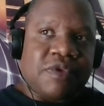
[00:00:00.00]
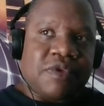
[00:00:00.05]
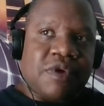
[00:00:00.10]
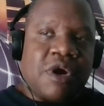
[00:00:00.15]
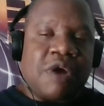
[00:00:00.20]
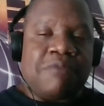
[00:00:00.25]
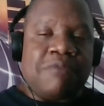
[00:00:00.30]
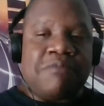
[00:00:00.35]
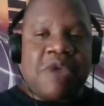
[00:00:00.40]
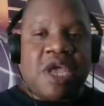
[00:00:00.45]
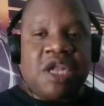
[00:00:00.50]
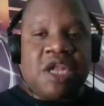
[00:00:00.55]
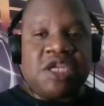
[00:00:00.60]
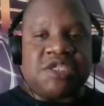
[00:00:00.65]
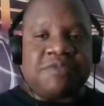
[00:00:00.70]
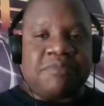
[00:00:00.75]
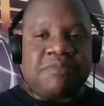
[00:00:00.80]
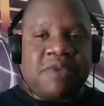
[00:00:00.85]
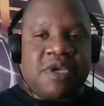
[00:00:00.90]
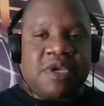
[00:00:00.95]
our
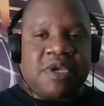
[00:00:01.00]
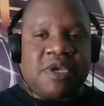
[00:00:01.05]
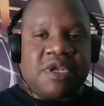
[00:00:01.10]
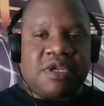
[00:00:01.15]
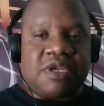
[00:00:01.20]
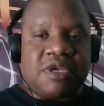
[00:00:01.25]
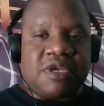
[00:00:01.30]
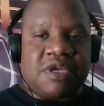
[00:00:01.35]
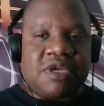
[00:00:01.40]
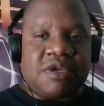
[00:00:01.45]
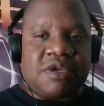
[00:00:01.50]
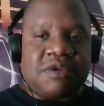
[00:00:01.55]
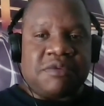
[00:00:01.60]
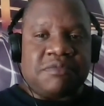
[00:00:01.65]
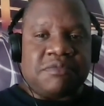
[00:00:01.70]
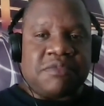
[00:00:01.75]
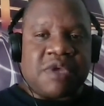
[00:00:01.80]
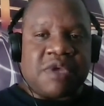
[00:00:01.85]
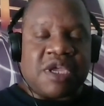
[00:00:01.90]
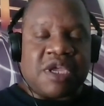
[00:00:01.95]
management,
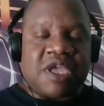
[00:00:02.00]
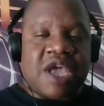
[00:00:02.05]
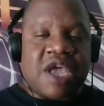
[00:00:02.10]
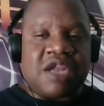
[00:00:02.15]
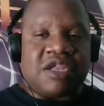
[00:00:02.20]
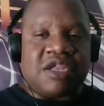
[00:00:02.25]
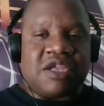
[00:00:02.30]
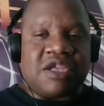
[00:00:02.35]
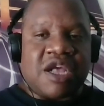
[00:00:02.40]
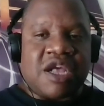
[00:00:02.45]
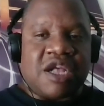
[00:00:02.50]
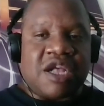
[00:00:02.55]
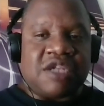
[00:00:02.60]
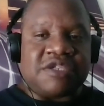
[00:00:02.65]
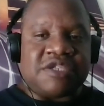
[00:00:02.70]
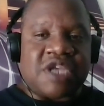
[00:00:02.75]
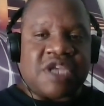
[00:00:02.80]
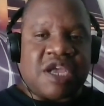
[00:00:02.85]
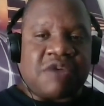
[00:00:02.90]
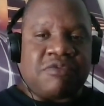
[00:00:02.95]
had got in
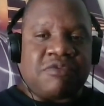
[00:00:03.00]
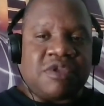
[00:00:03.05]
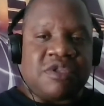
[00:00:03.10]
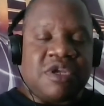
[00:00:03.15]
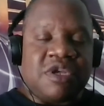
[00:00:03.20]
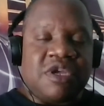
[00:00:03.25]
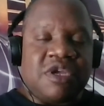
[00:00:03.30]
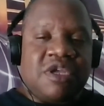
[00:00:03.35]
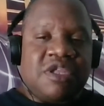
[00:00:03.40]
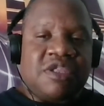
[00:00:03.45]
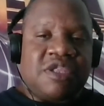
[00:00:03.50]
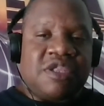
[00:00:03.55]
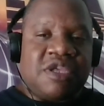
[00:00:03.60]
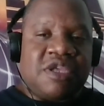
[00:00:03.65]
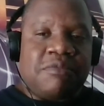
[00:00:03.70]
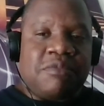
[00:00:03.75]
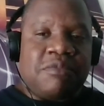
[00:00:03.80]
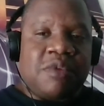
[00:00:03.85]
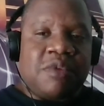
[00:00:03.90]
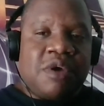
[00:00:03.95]
contact with them
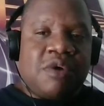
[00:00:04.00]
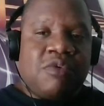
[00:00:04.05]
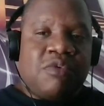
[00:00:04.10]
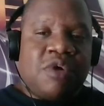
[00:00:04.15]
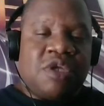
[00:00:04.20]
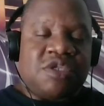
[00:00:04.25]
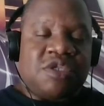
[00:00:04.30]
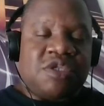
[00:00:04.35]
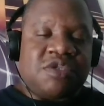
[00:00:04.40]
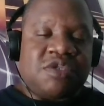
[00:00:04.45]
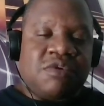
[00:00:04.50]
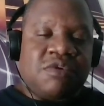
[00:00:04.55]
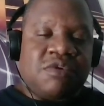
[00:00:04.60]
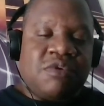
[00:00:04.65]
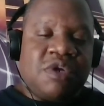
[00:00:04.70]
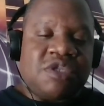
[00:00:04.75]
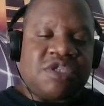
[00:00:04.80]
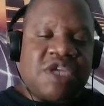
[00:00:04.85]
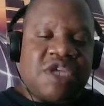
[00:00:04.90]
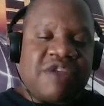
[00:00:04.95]
once
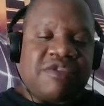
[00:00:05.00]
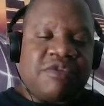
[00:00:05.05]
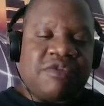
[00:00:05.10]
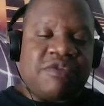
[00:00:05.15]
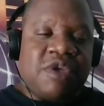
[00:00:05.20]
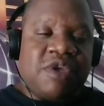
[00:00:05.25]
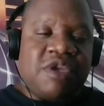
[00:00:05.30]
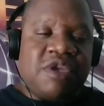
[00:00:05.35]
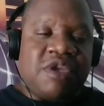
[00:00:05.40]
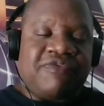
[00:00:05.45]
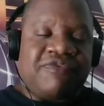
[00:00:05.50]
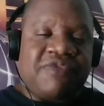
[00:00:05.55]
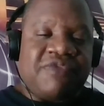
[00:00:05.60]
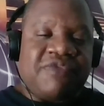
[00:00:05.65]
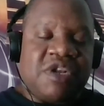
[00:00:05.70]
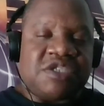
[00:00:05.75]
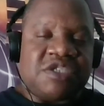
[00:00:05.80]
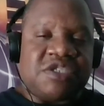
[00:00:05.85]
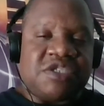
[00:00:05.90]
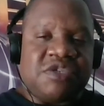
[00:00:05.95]
after we
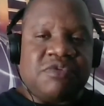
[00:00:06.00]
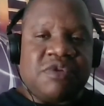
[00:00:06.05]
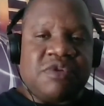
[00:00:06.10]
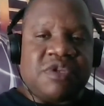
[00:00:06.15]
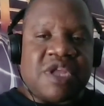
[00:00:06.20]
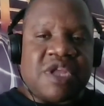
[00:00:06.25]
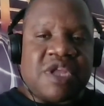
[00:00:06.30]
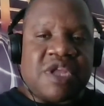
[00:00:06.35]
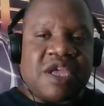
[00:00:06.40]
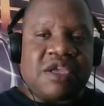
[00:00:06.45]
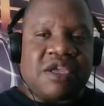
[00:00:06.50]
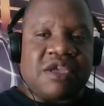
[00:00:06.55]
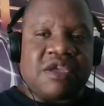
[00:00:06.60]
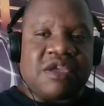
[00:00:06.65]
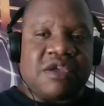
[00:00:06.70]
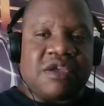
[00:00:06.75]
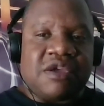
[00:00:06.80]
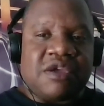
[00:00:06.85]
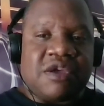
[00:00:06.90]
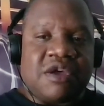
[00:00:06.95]
finished doing like,
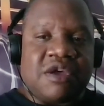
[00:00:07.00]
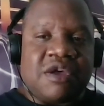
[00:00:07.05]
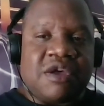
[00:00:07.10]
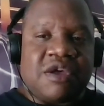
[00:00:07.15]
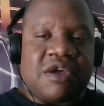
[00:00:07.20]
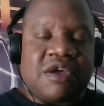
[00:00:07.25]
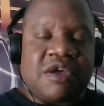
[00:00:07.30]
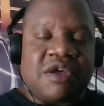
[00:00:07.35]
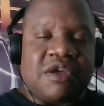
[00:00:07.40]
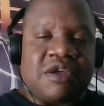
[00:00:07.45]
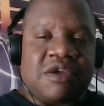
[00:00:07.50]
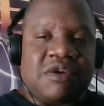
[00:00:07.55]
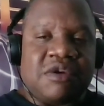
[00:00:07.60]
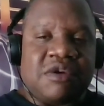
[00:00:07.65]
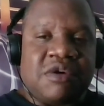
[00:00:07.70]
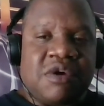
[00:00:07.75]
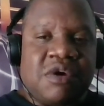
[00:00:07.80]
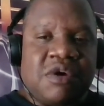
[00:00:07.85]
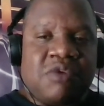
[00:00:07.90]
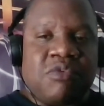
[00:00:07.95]

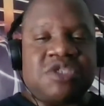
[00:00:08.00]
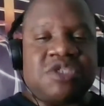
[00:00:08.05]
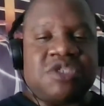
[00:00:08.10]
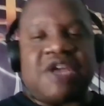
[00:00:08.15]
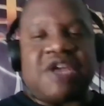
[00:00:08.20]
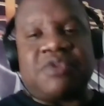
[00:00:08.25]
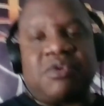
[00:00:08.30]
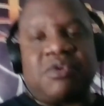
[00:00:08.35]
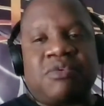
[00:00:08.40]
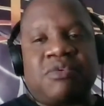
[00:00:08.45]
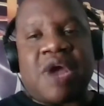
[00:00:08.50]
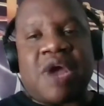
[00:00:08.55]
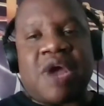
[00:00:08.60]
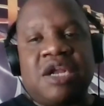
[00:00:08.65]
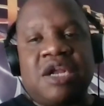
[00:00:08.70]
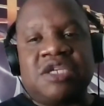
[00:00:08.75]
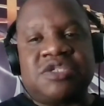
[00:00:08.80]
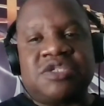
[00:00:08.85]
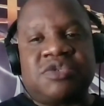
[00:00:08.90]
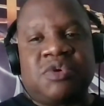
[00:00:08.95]
once after
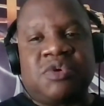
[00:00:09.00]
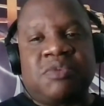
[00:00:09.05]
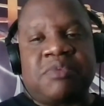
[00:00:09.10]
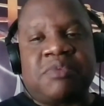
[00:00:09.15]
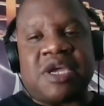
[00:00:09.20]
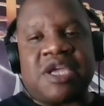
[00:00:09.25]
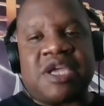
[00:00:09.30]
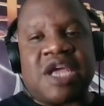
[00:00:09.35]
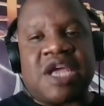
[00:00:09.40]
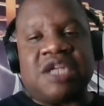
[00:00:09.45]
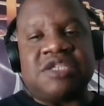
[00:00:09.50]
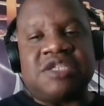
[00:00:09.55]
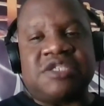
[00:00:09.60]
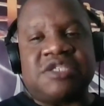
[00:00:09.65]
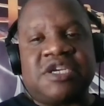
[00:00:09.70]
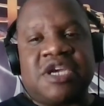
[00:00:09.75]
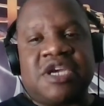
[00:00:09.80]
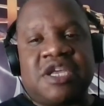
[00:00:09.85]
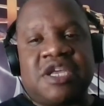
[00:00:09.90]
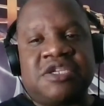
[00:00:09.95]
Rodney's group had gotten
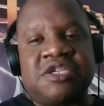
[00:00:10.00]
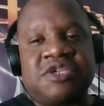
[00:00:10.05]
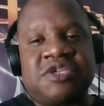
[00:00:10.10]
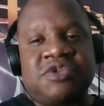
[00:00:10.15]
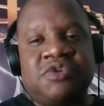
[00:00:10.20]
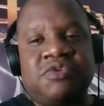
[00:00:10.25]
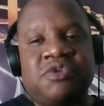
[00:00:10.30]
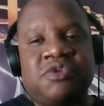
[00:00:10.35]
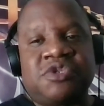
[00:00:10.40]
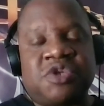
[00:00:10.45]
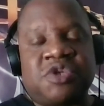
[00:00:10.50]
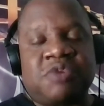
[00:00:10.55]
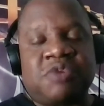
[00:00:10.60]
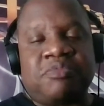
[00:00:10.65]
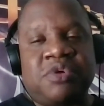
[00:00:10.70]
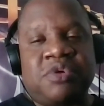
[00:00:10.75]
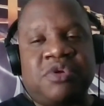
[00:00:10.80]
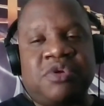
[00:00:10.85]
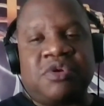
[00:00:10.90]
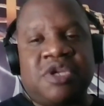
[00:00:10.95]
together to do the show
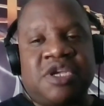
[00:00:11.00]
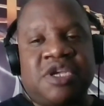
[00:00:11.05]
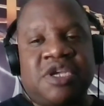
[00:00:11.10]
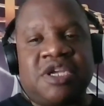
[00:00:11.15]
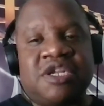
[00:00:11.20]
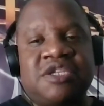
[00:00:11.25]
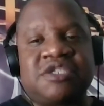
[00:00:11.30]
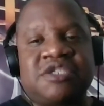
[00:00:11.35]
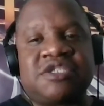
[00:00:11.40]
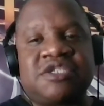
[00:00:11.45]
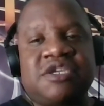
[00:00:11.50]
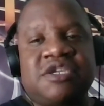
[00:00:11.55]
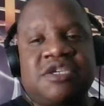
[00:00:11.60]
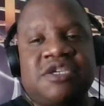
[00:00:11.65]
Putting on the Hits.